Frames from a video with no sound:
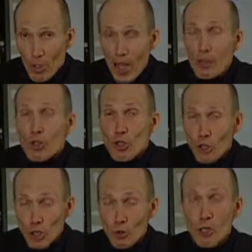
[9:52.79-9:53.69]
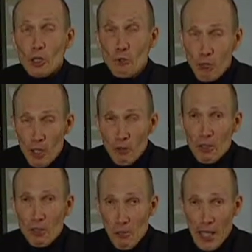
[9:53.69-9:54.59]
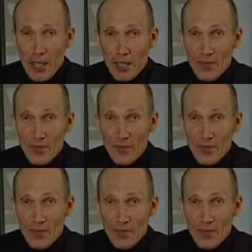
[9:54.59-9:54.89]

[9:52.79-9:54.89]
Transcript: and I'm sure you would agree with me.